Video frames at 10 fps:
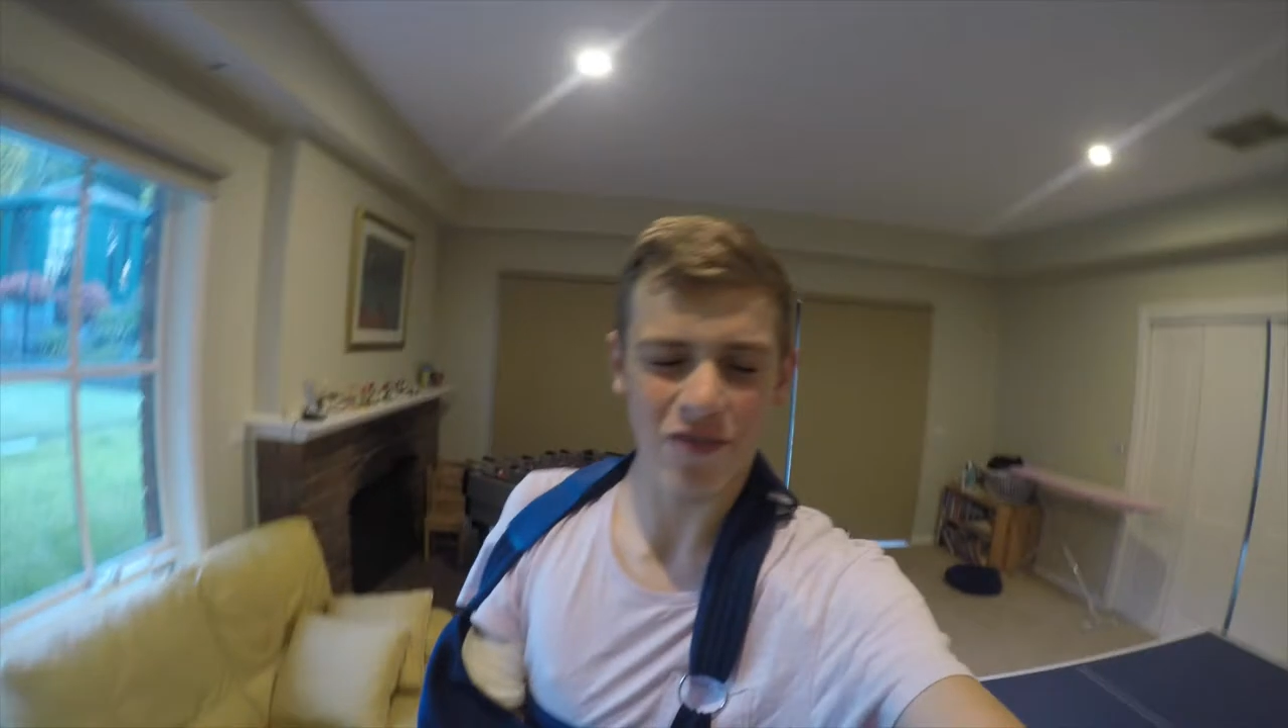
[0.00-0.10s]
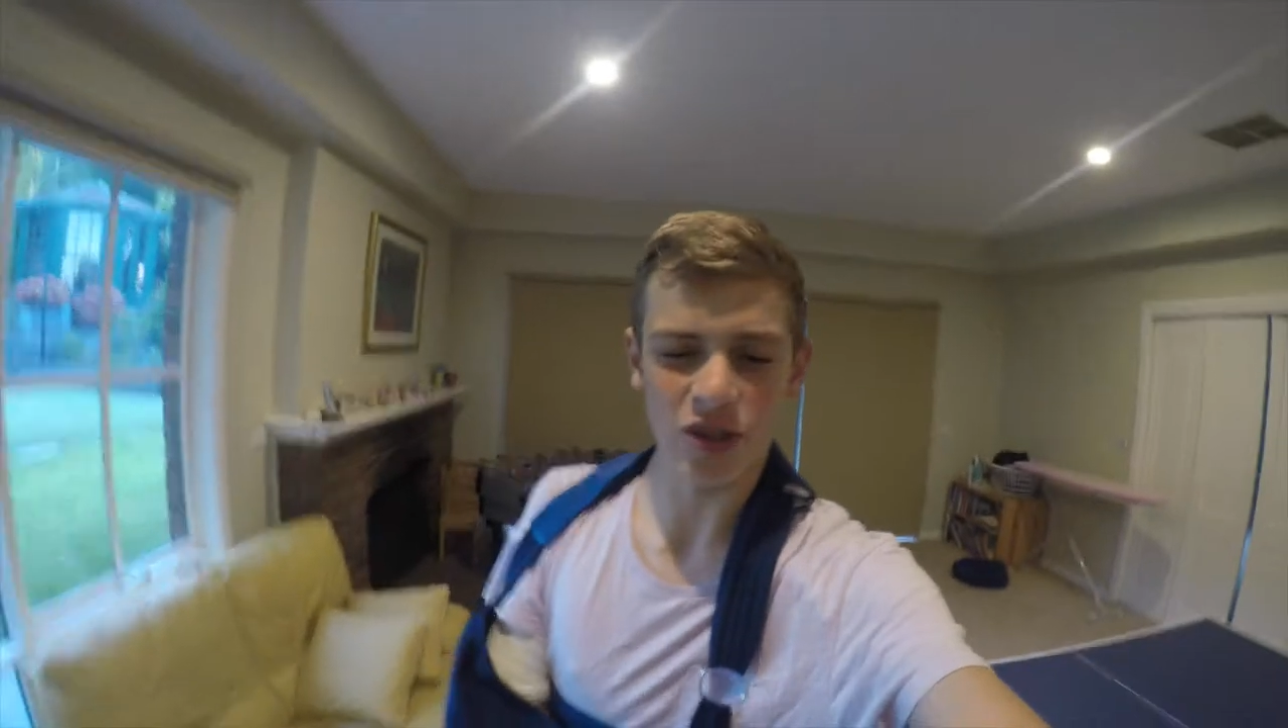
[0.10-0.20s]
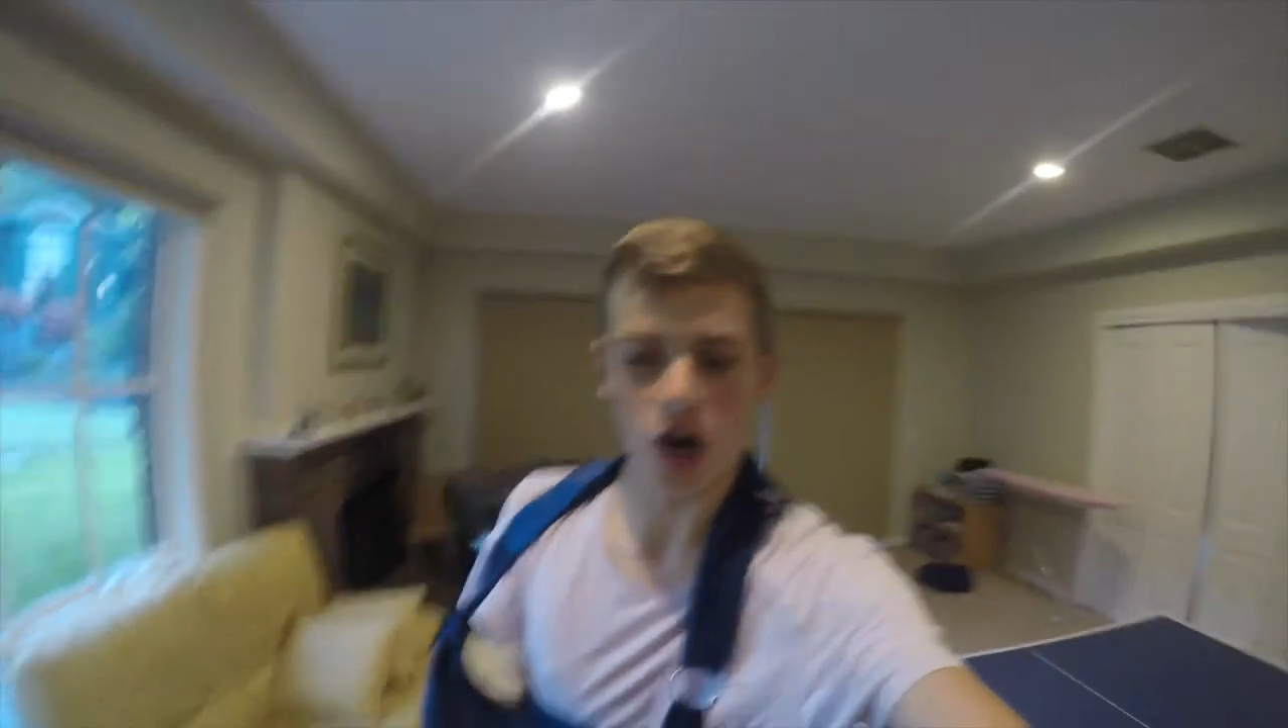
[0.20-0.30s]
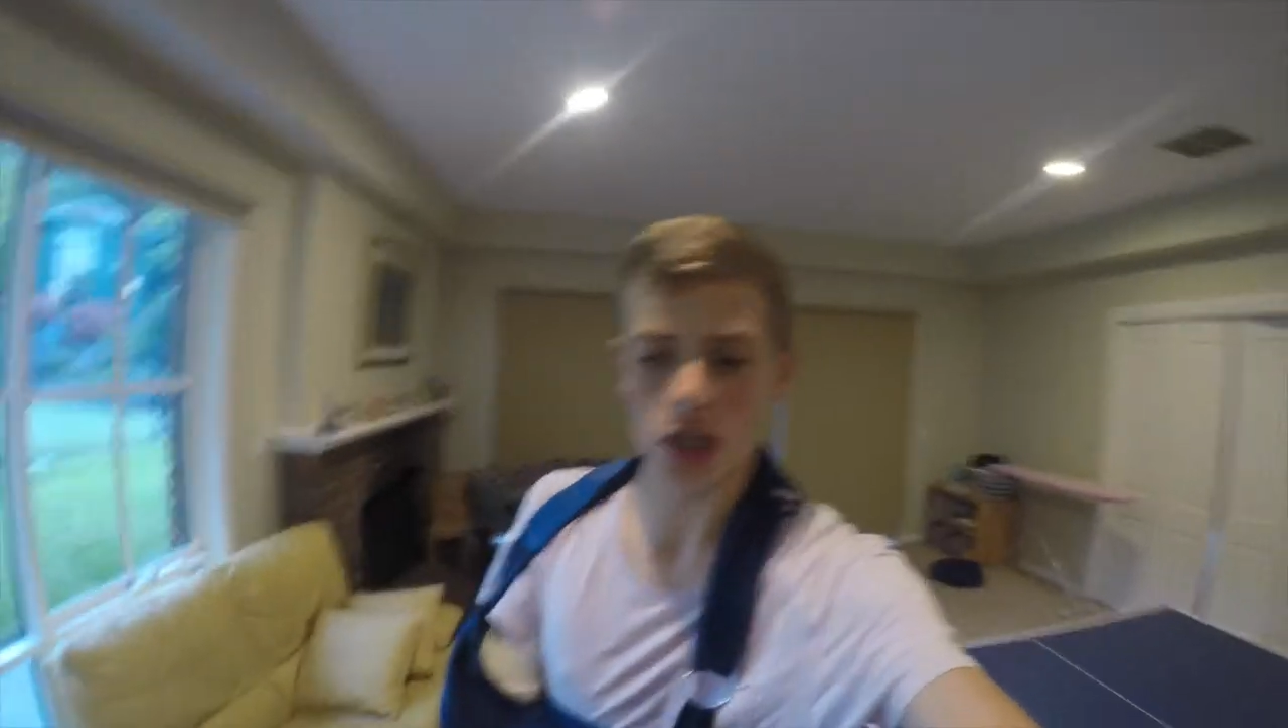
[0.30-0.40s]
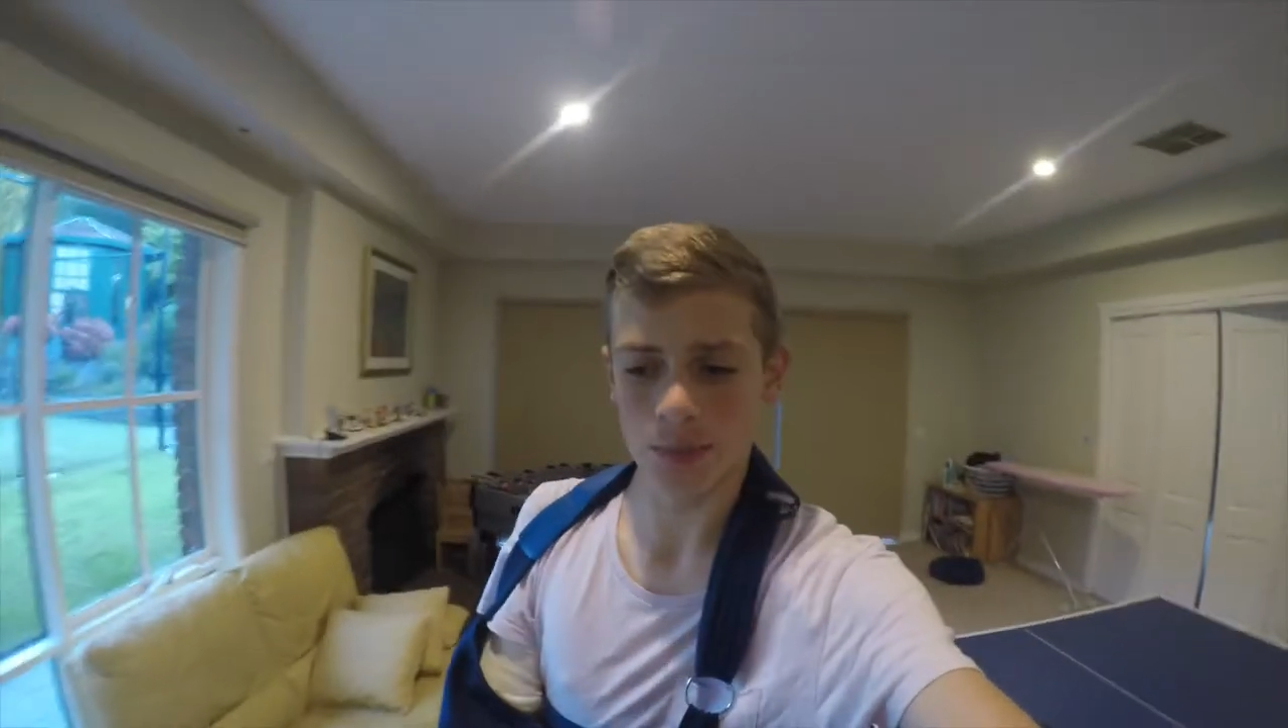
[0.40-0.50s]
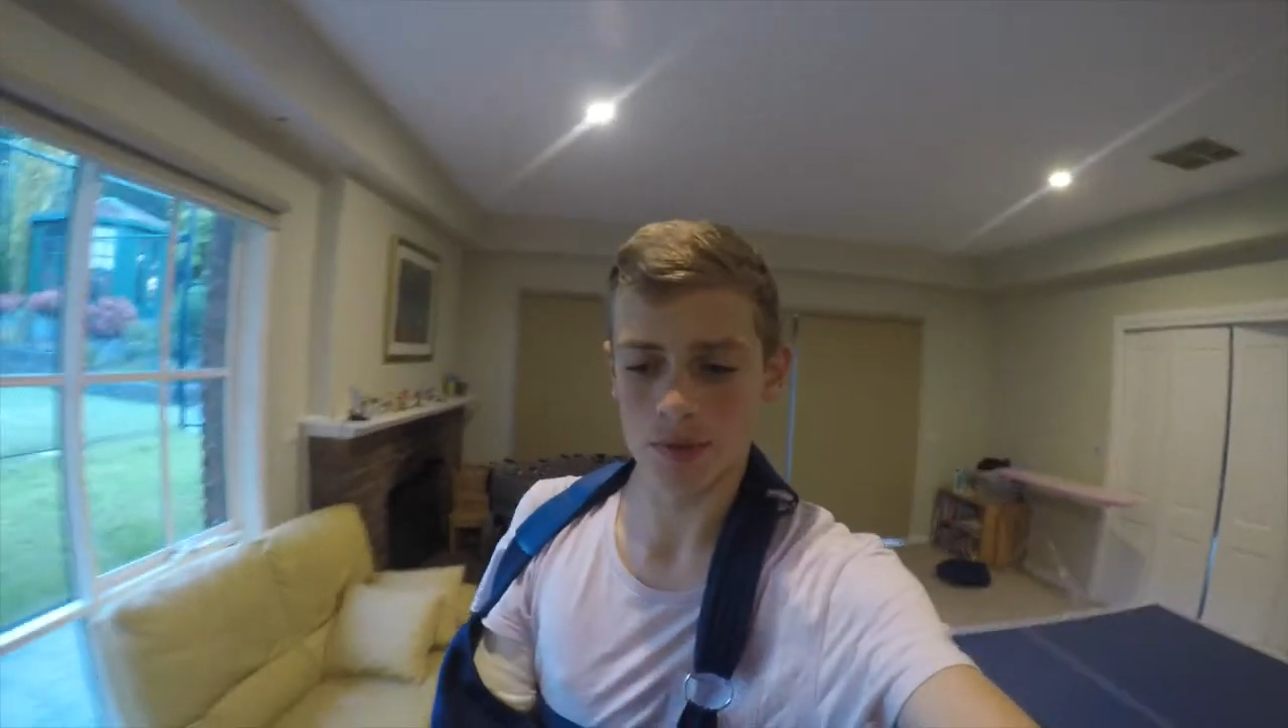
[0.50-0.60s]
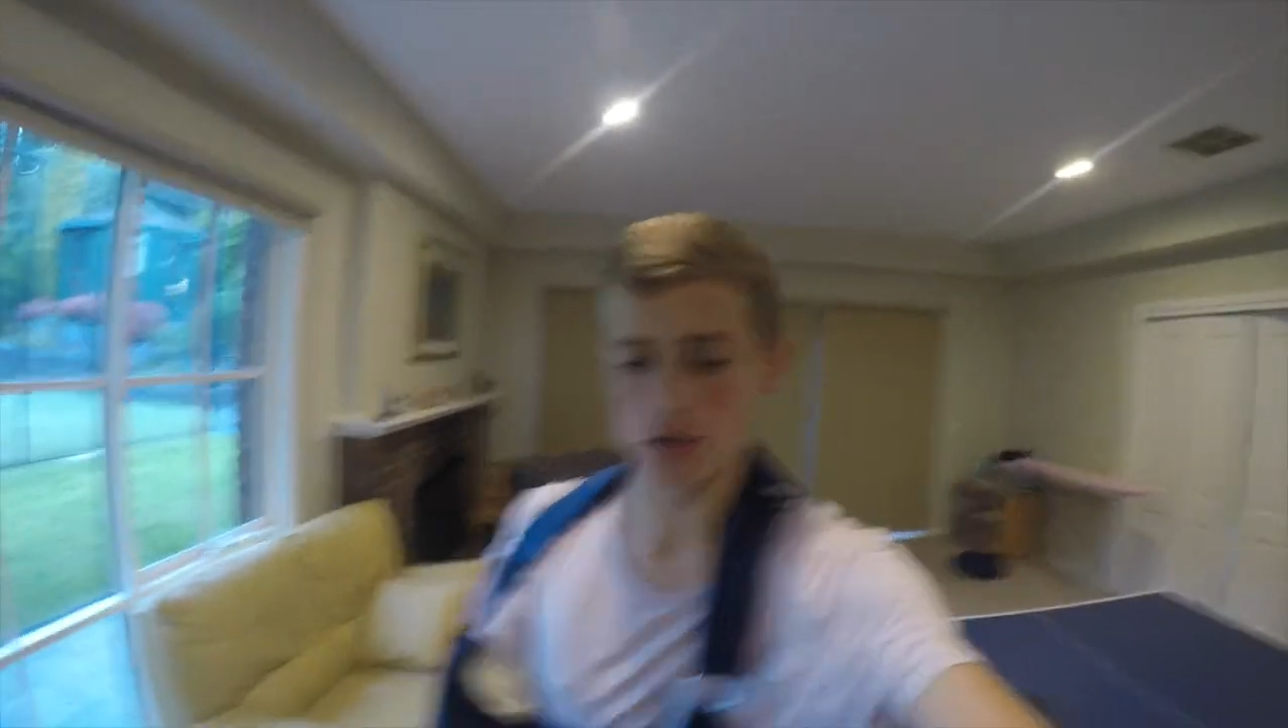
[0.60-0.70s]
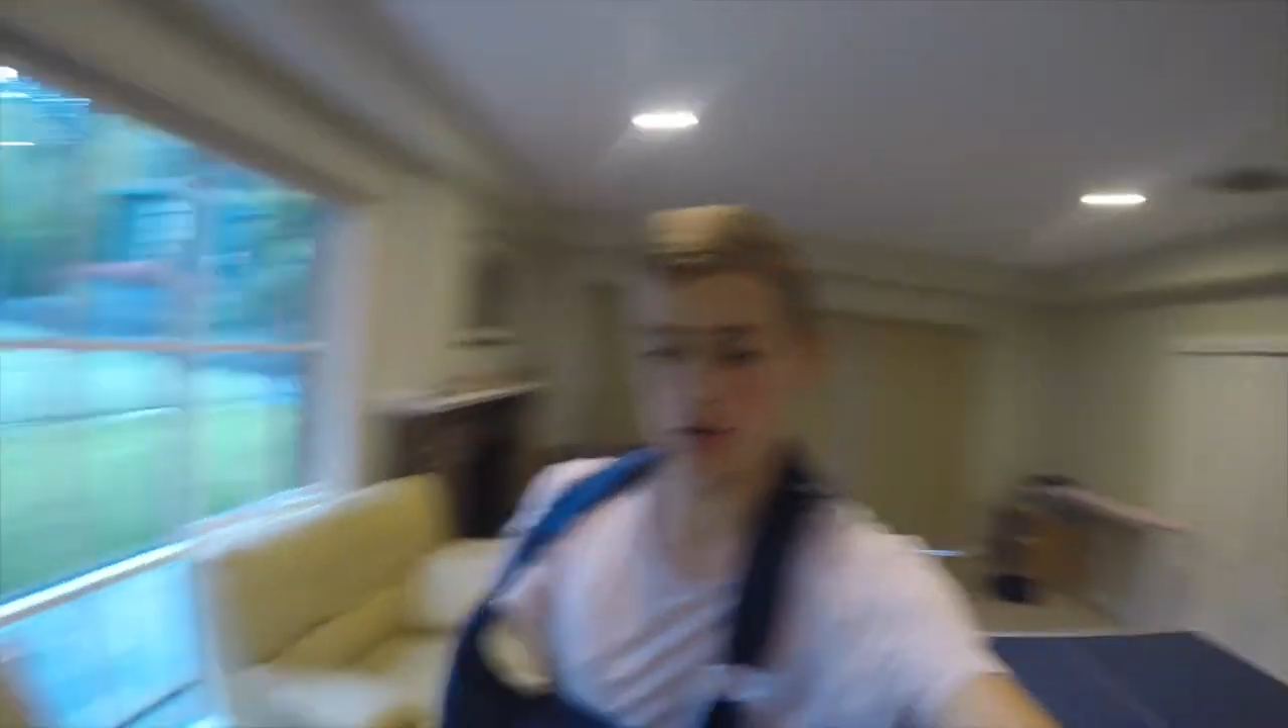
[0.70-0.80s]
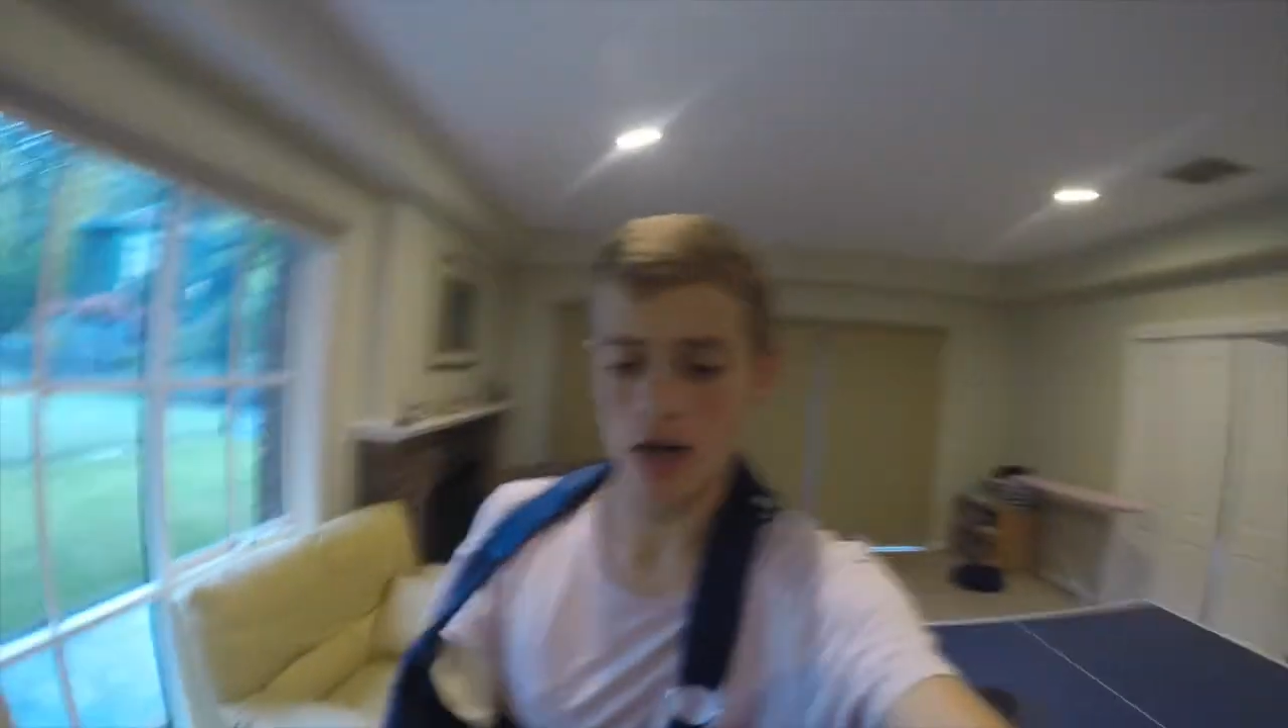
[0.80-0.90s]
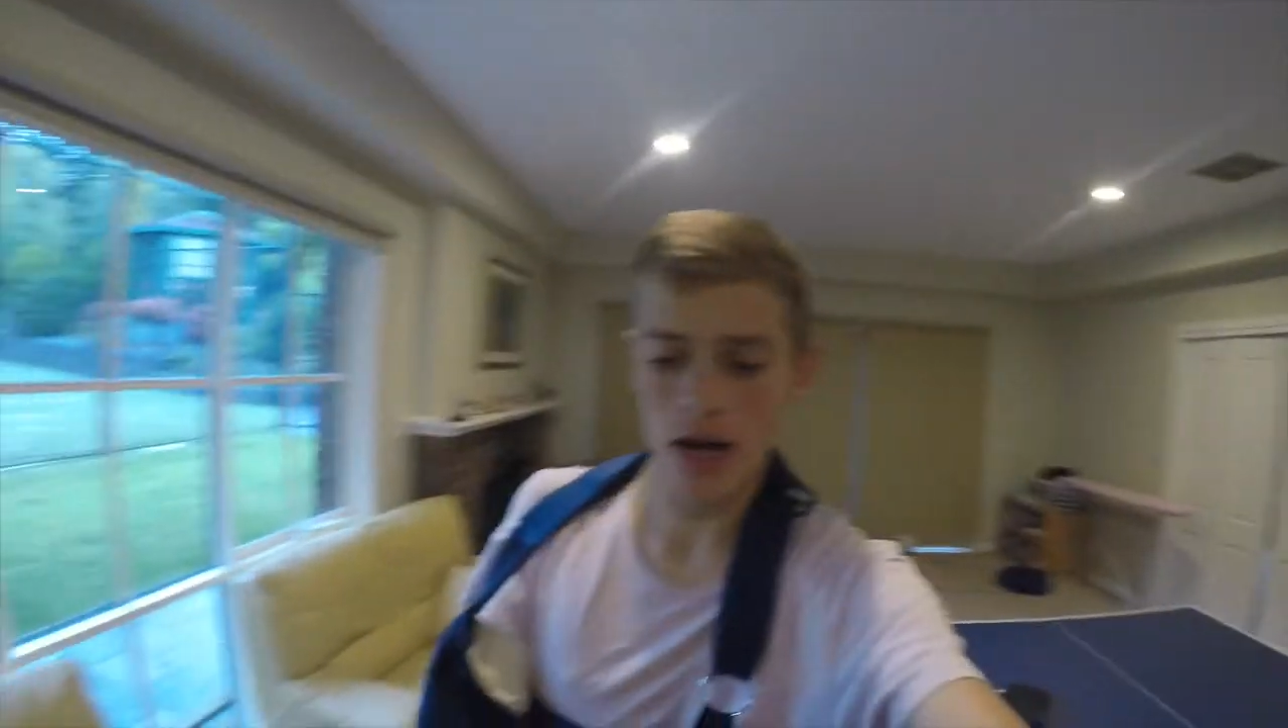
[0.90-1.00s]
from the
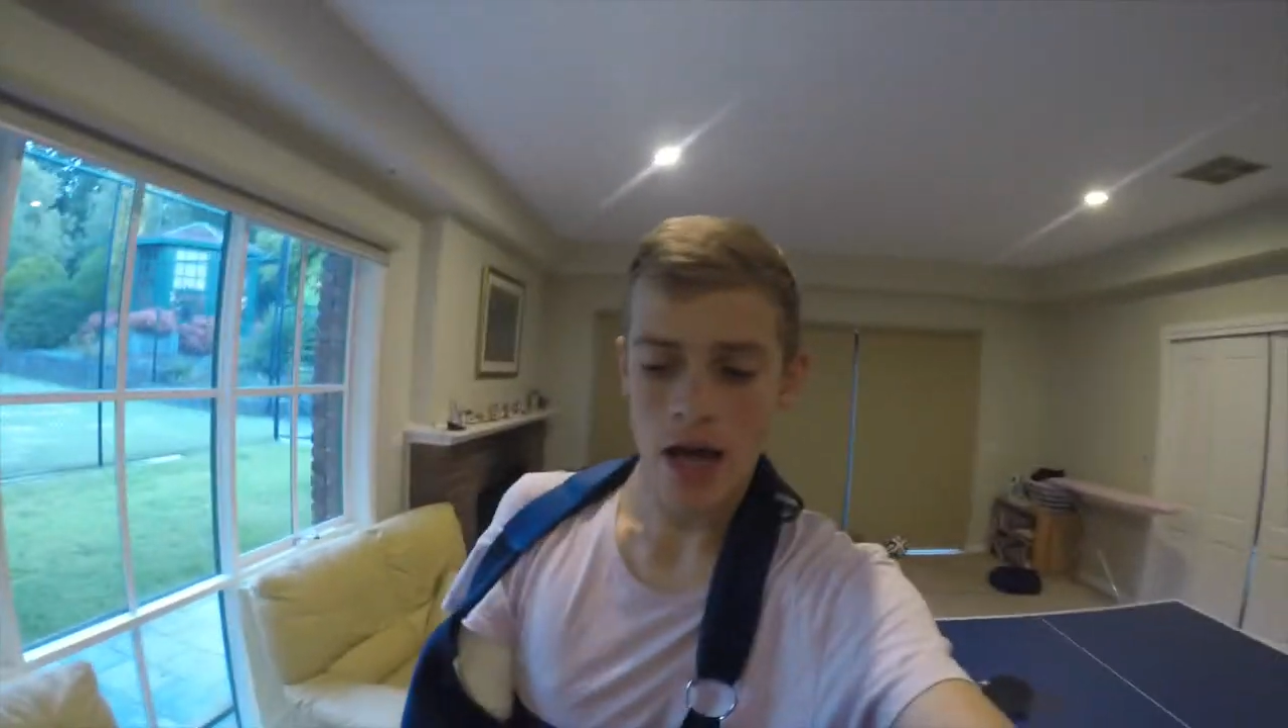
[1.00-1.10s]
hospital.